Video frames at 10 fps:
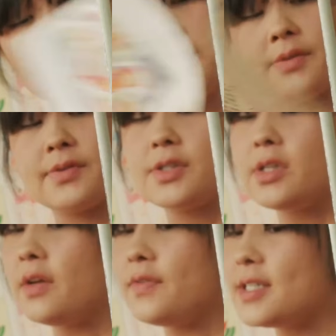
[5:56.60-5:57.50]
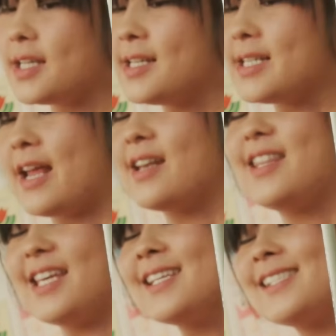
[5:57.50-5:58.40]
different surfaces. And
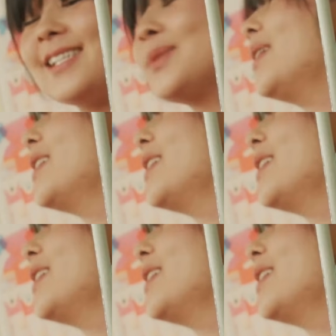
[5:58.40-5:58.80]
this is what